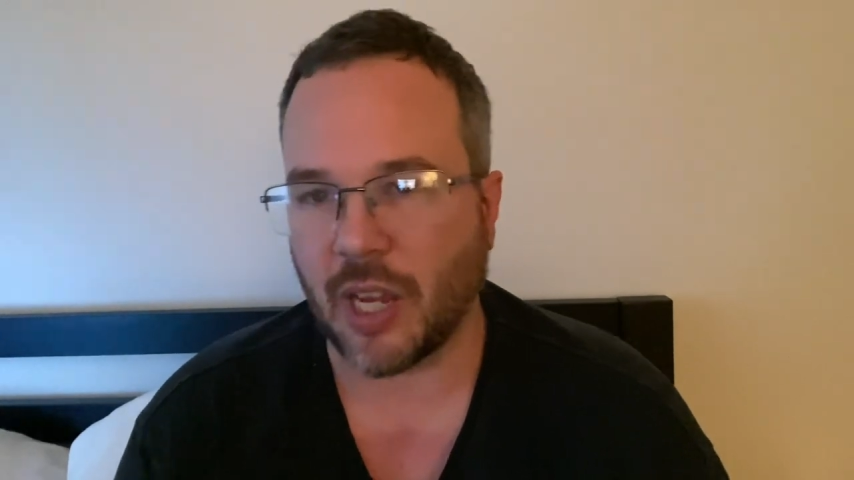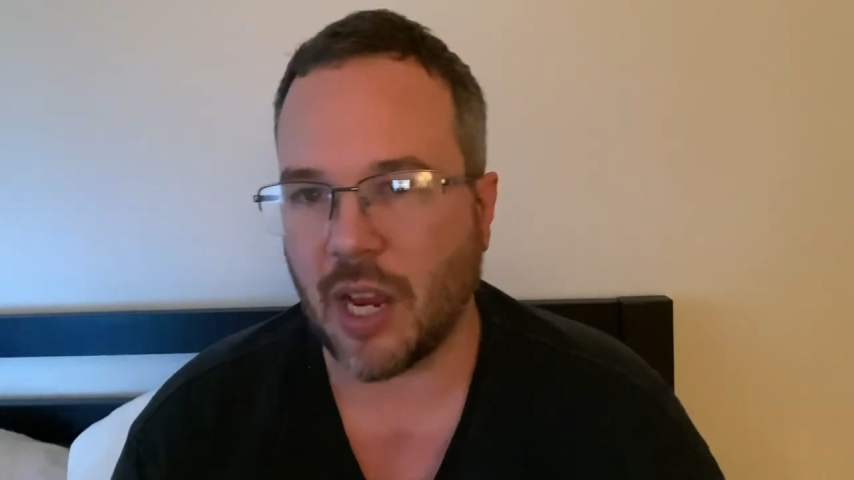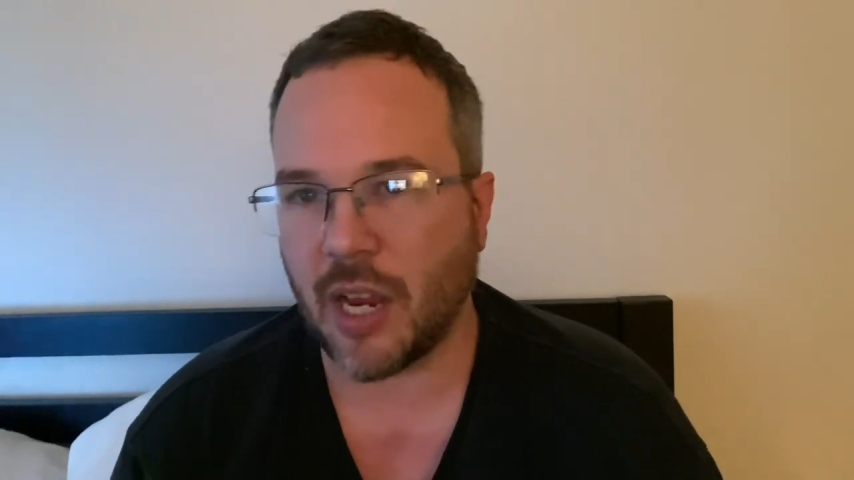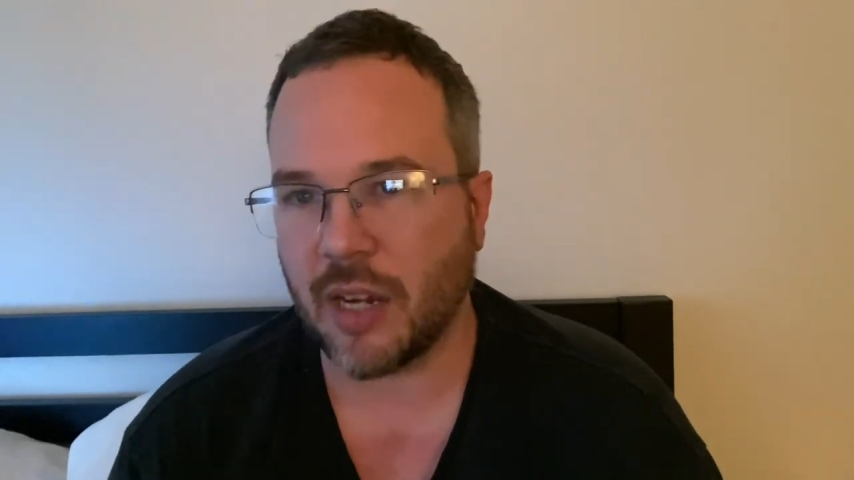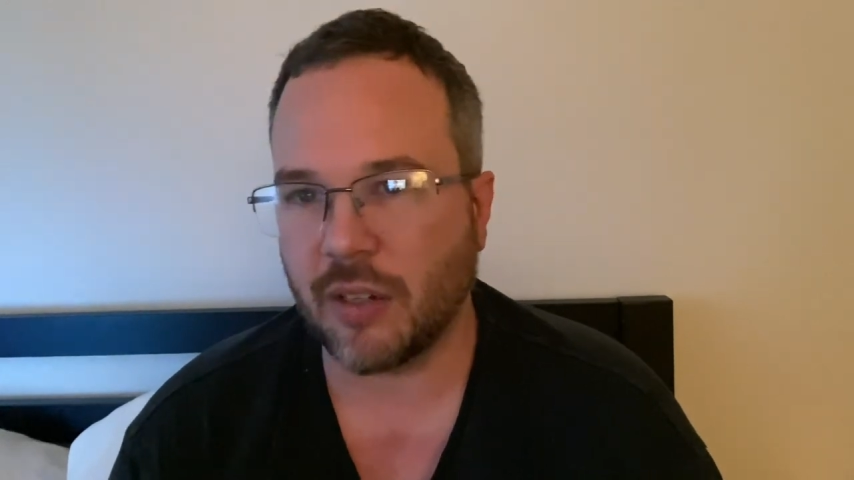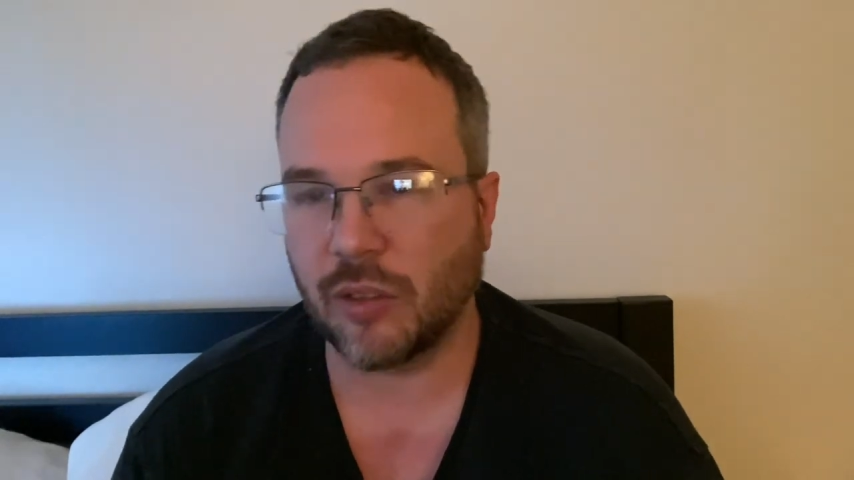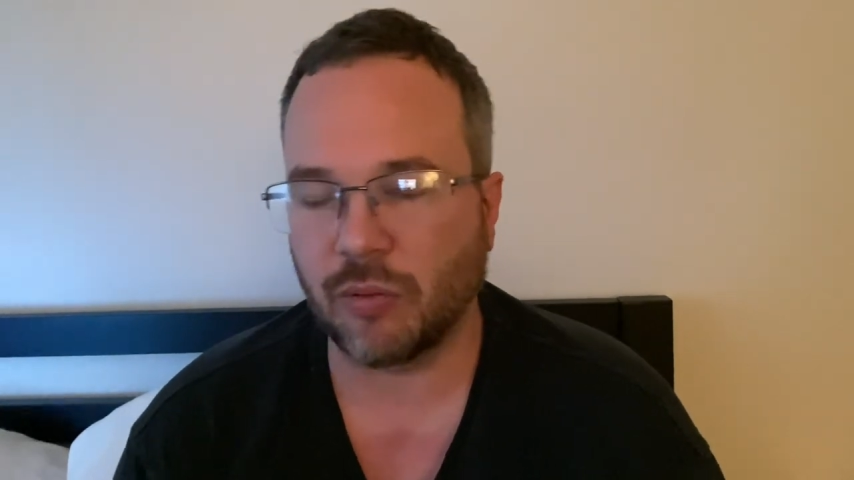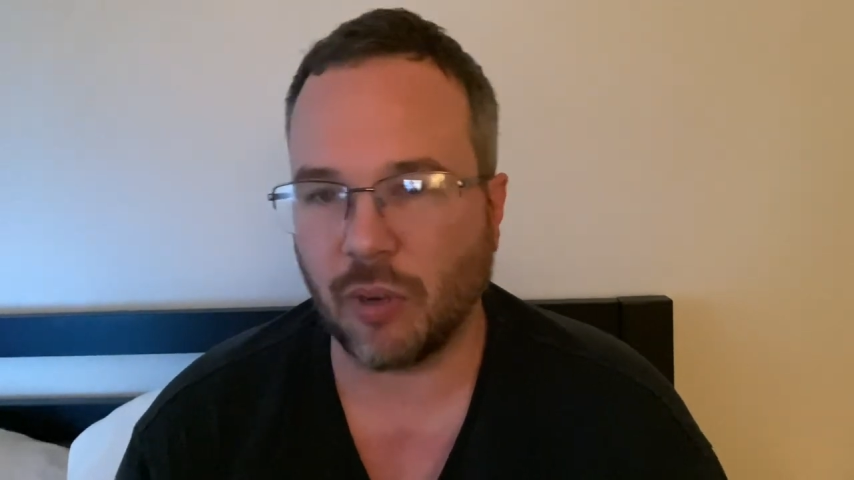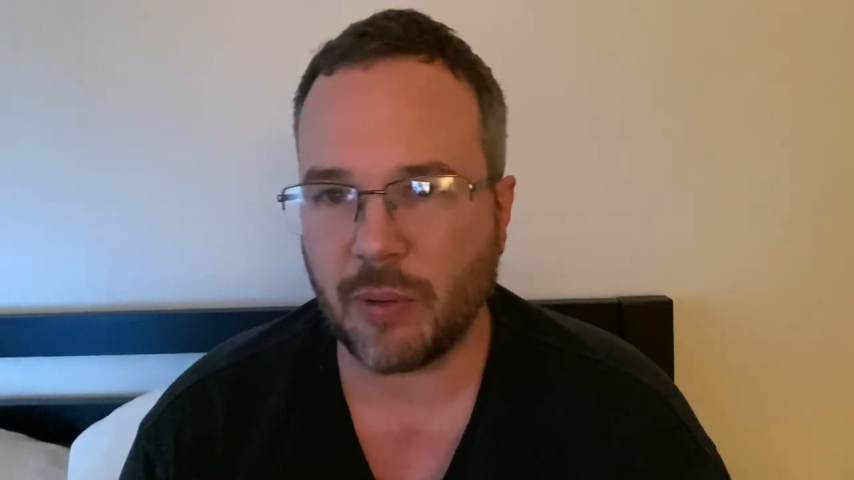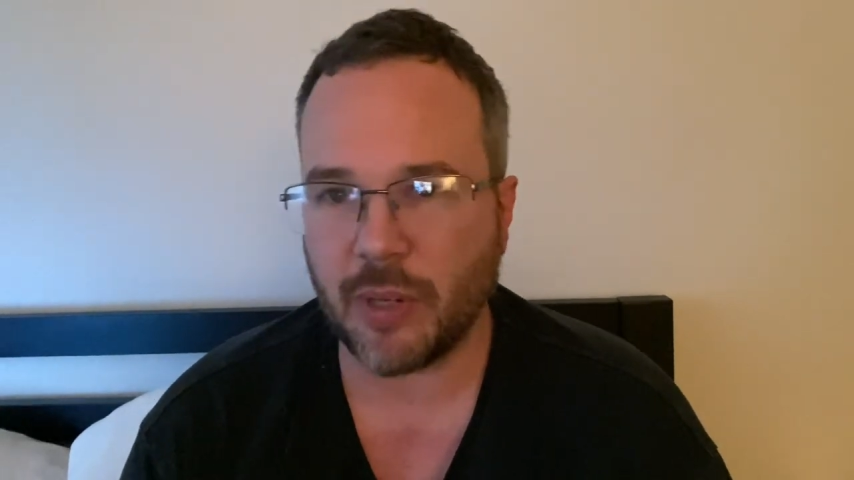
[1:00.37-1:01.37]
And
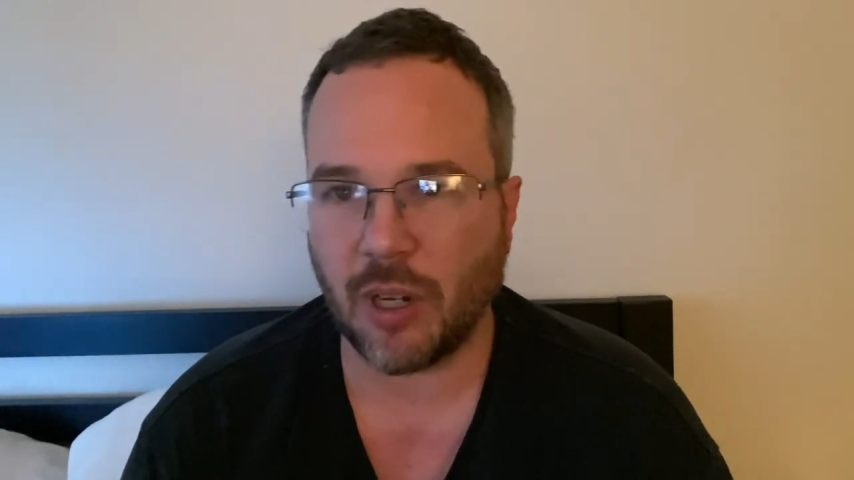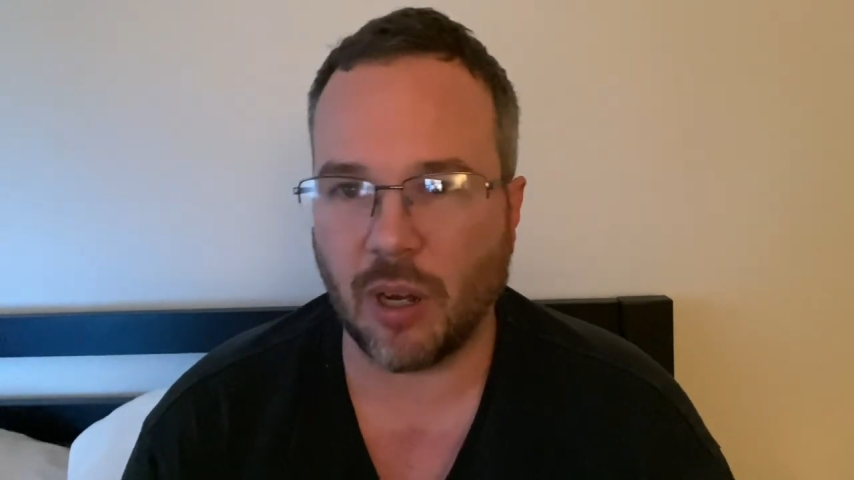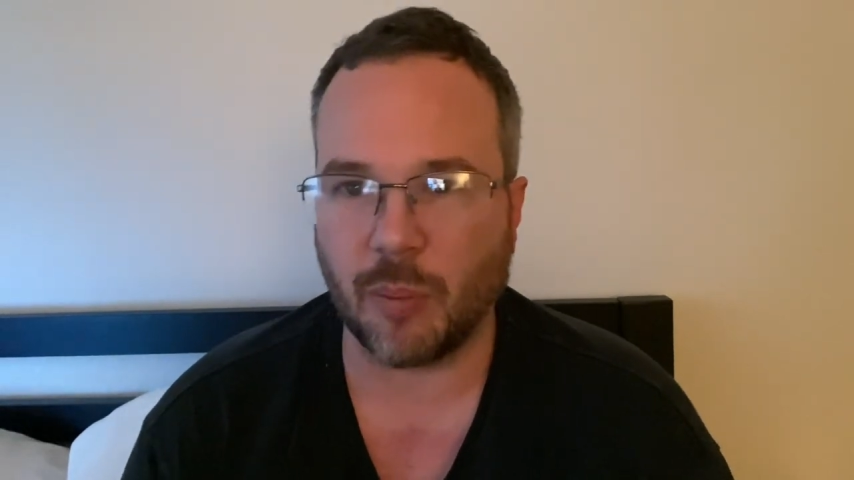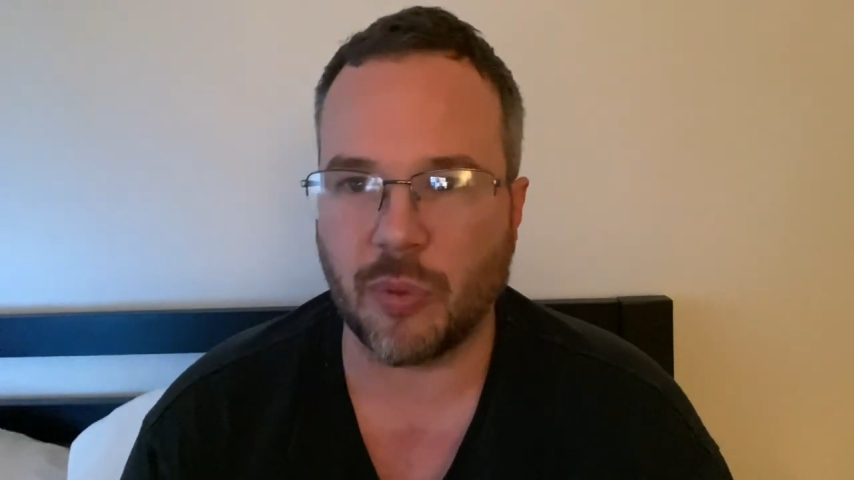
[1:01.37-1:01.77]
growing up,